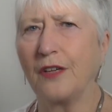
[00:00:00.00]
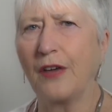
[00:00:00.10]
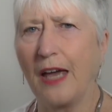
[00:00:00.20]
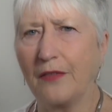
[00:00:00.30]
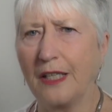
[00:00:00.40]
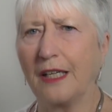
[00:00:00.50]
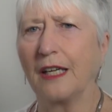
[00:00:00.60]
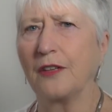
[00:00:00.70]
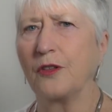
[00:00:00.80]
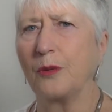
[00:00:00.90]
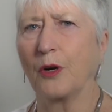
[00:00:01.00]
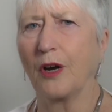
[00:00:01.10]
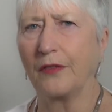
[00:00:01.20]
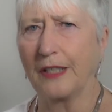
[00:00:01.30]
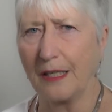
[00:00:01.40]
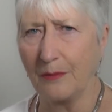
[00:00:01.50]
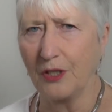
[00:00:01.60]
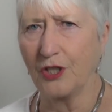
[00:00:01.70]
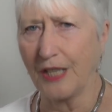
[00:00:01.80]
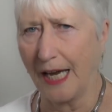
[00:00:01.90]
of having a thermographic
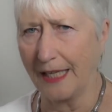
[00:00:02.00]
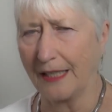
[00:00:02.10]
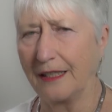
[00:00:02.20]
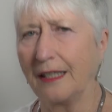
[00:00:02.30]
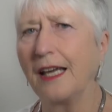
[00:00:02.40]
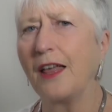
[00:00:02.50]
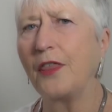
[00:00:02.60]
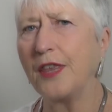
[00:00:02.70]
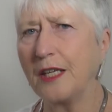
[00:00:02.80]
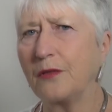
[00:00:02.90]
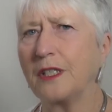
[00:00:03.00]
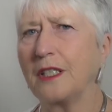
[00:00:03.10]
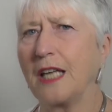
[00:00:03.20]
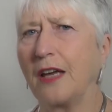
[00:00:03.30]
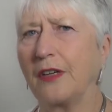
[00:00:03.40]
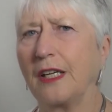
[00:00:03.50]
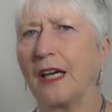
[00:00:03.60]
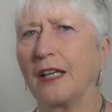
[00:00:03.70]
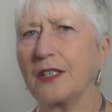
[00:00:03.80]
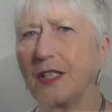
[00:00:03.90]
image taken, think of it as having
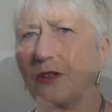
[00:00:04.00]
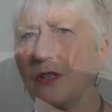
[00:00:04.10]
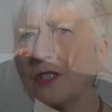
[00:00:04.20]
a series